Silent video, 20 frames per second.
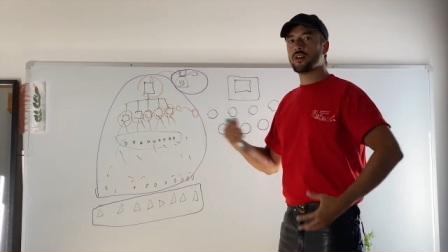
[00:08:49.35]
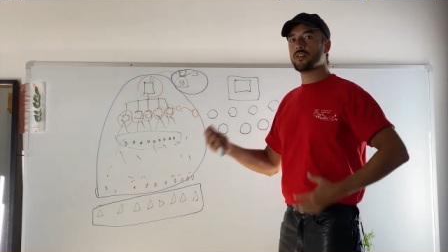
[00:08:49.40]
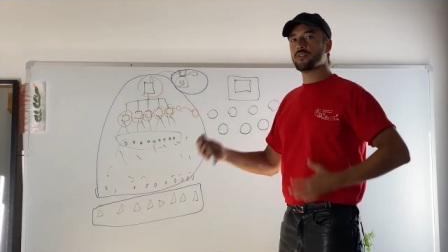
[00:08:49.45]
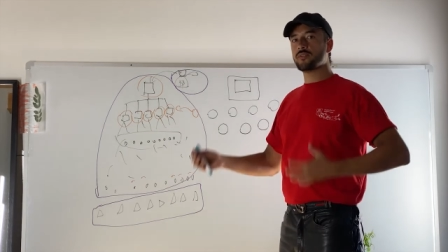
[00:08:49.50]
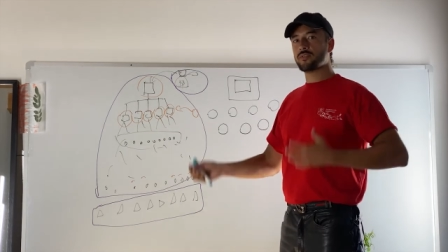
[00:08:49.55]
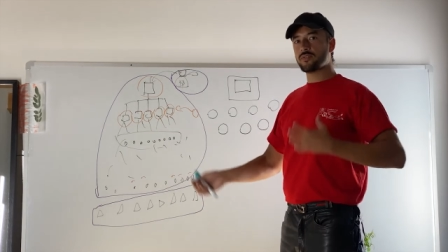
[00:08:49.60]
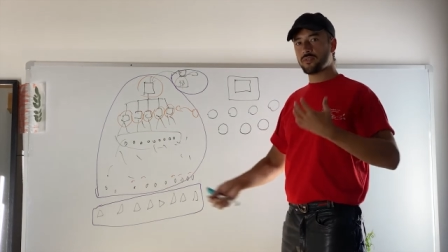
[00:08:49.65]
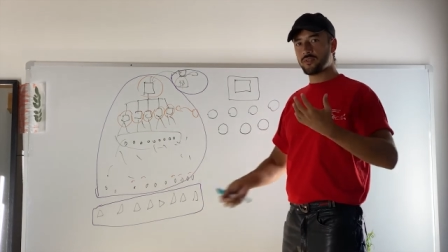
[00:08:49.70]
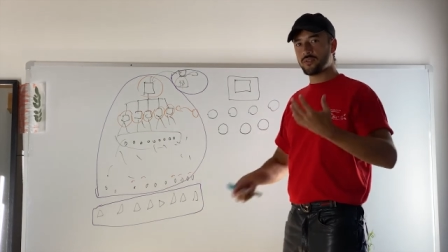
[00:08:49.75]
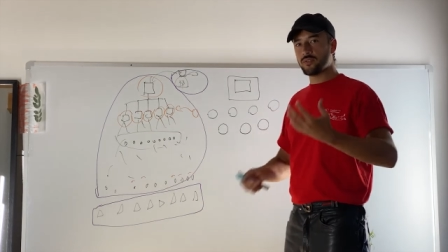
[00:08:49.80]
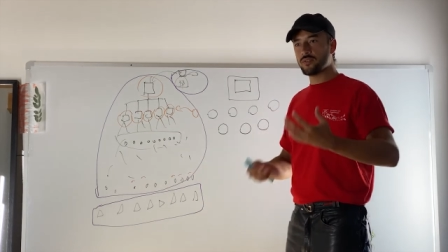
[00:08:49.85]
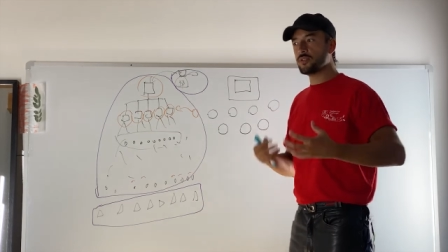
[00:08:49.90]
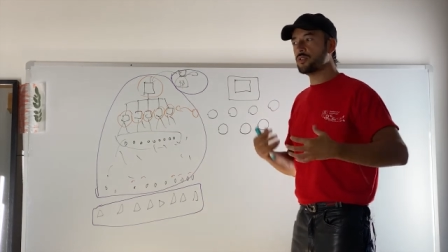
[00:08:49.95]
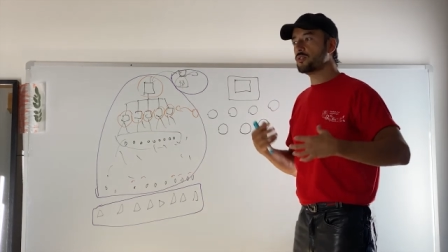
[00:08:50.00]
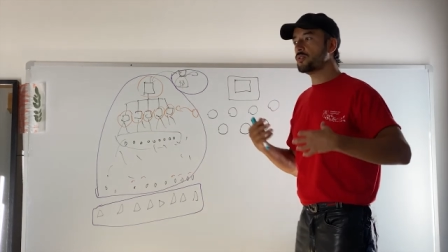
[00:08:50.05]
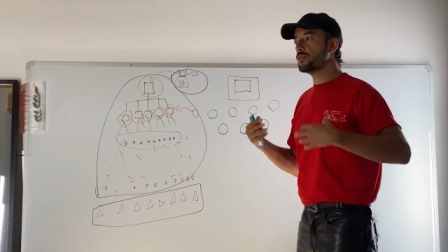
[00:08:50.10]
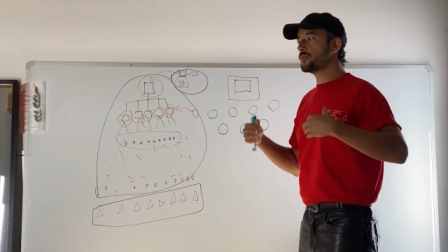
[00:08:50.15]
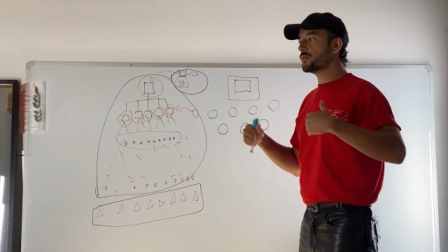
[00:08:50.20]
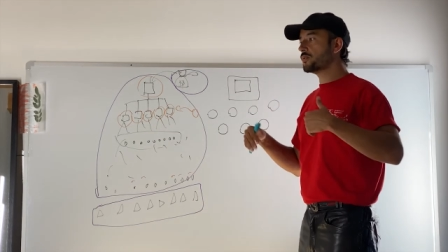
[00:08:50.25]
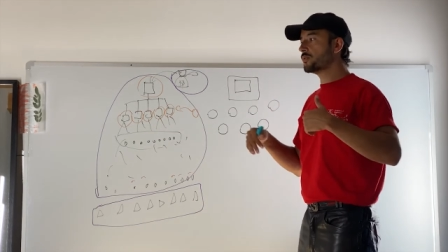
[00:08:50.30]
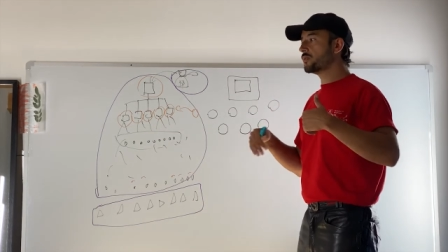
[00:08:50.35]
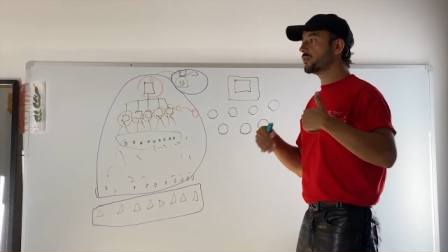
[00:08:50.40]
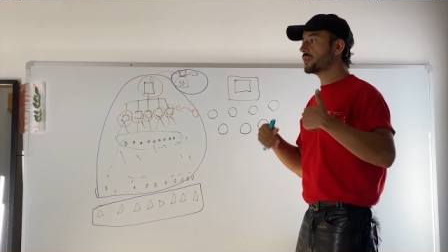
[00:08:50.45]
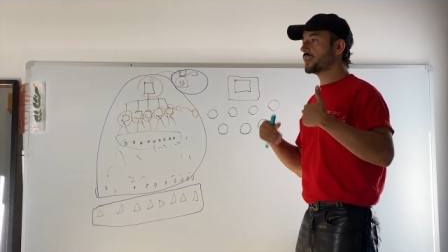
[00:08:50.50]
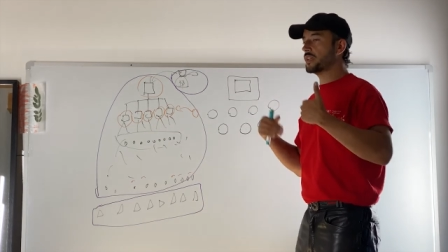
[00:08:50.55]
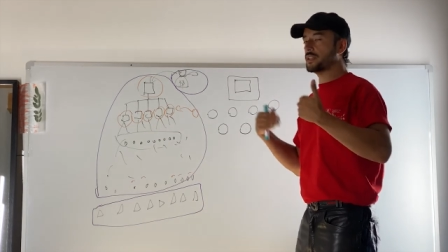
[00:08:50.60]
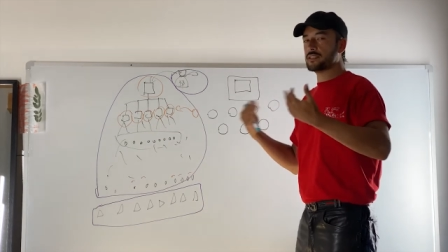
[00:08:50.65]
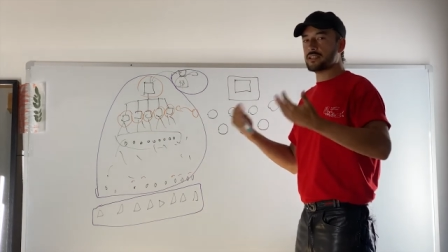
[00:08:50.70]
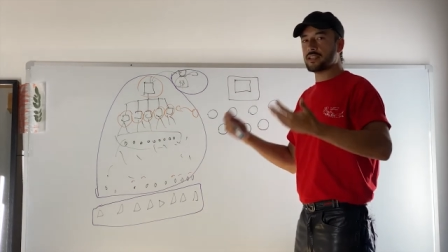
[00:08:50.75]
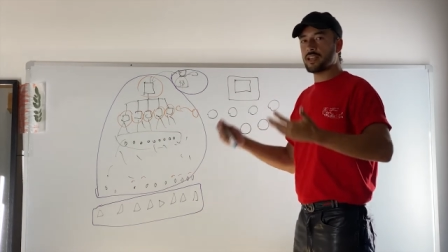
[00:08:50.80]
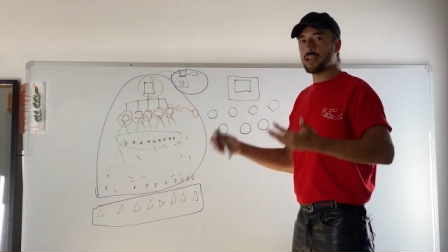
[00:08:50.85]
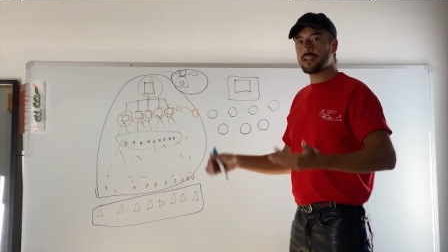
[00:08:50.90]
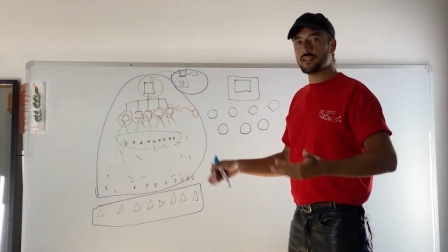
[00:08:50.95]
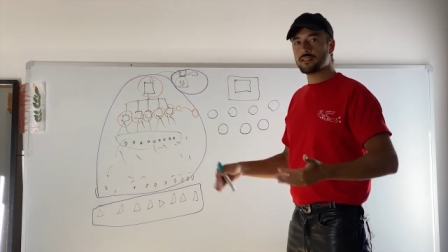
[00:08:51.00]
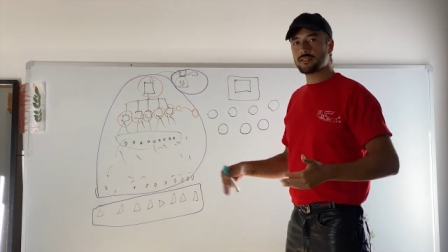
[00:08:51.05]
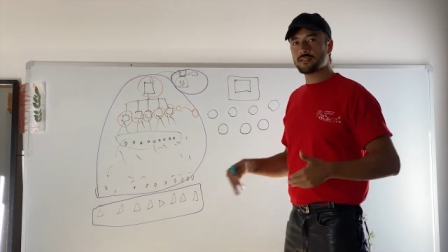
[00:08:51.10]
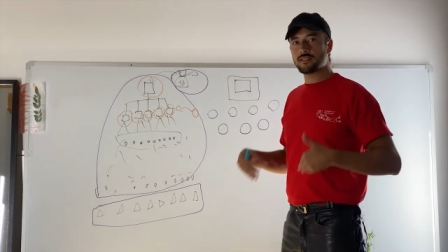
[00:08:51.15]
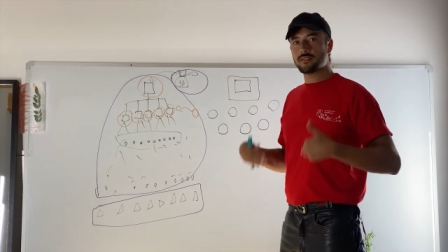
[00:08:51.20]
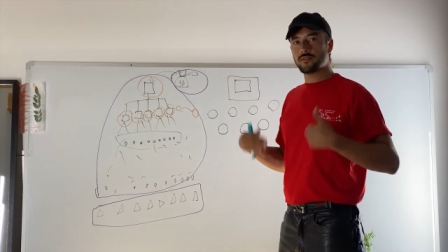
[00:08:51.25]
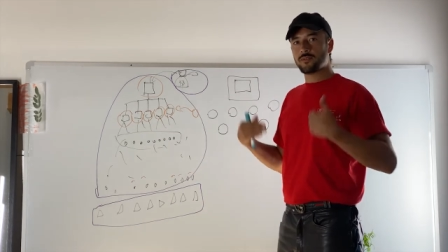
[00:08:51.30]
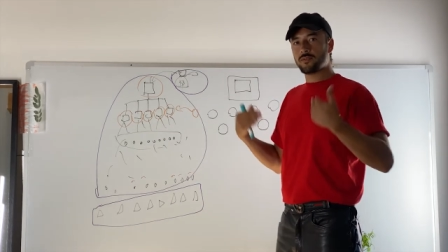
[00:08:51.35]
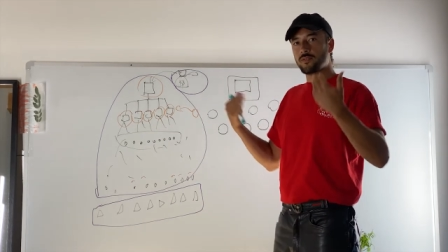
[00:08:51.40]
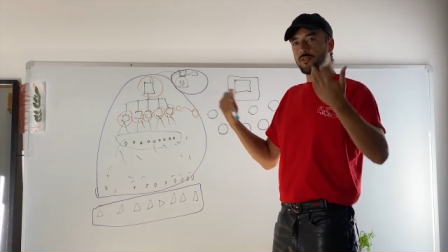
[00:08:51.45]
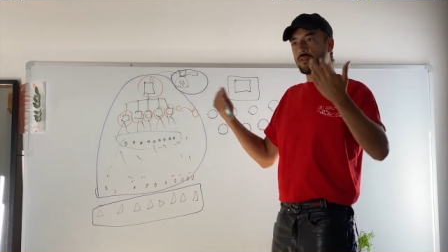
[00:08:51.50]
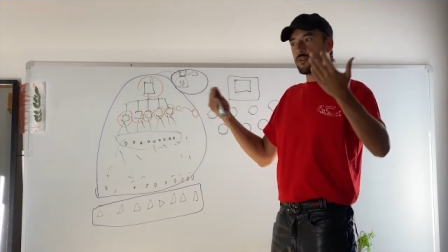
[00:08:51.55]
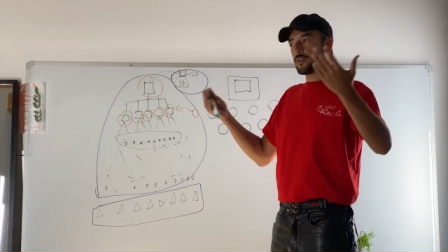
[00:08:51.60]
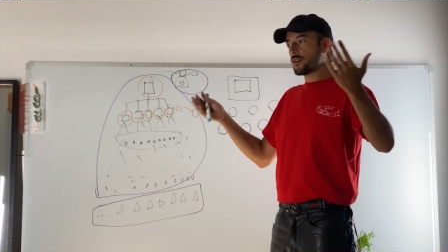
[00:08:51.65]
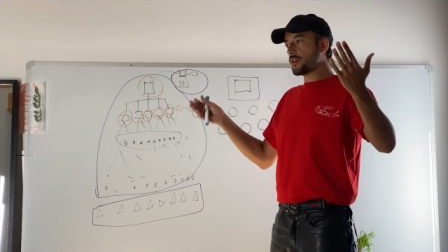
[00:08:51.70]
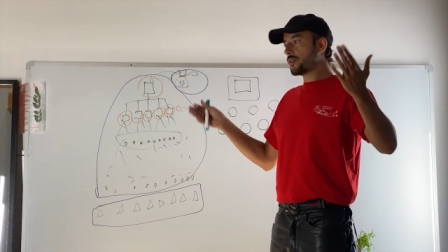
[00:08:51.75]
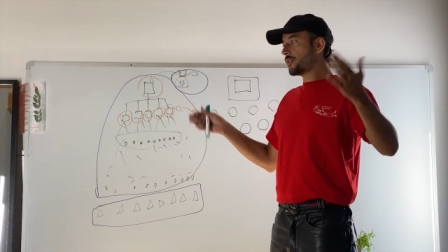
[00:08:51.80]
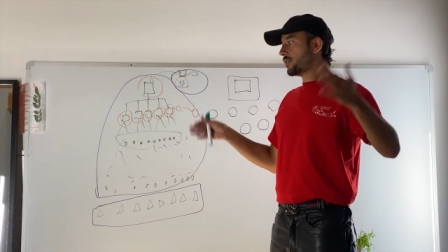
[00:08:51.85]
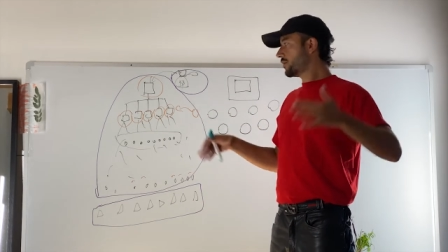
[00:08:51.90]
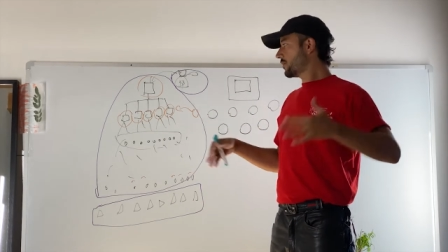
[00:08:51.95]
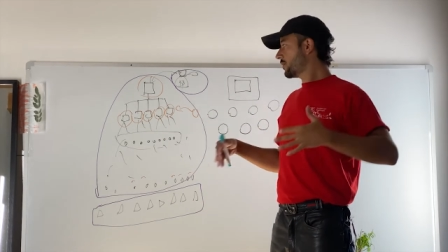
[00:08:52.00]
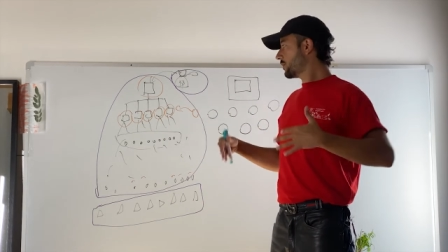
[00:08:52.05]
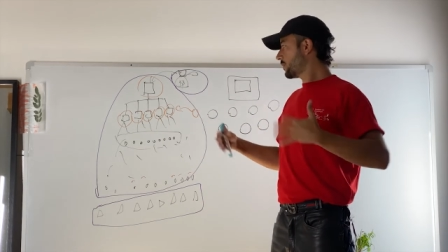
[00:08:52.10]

of new candidates for